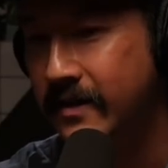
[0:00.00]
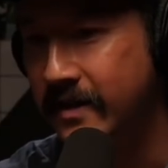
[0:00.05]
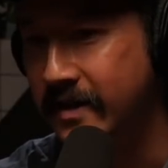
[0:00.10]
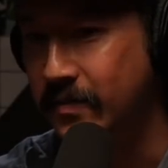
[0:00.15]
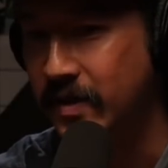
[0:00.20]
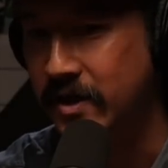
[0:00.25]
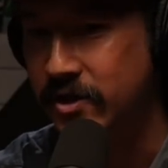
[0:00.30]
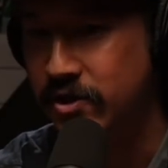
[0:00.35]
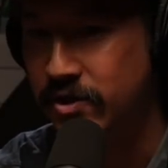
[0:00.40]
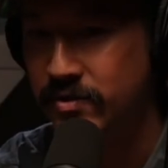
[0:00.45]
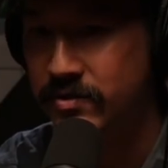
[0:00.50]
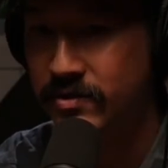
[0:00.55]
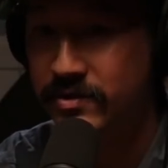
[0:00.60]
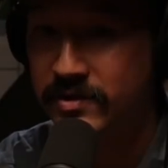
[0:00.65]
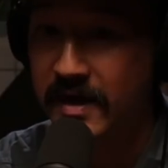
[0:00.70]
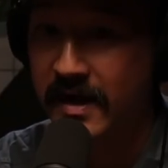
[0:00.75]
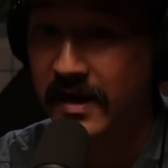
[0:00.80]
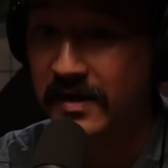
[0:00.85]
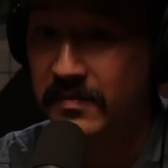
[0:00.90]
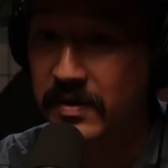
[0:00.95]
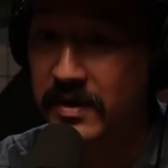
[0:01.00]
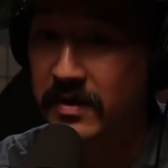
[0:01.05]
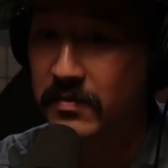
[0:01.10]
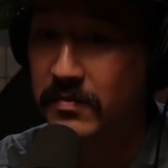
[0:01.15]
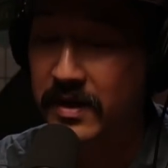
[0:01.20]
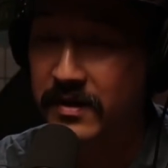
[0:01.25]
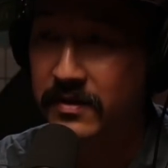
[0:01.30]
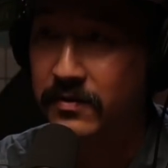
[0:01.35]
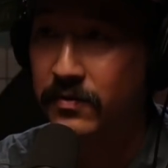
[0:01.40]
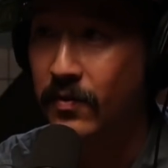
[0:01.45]
clean my shoes. There's gotta be a
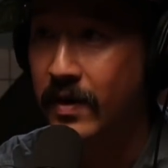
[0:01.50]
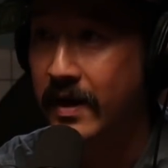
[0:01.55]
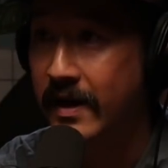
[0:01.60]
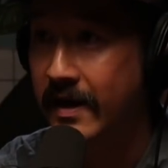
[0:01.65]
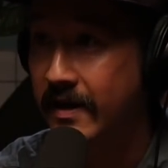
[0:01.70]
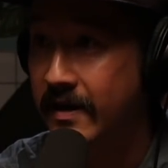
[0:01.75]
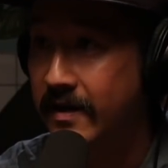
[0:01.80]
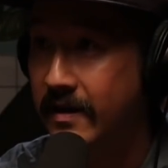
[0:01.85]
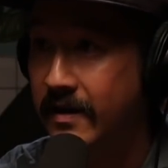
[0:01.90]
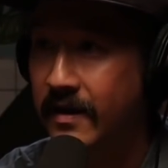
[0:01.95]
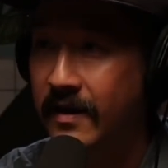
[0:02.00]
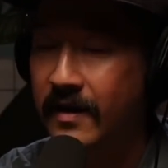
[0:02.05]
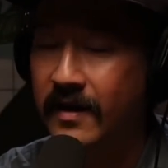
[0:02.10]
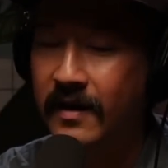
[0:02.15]
better way.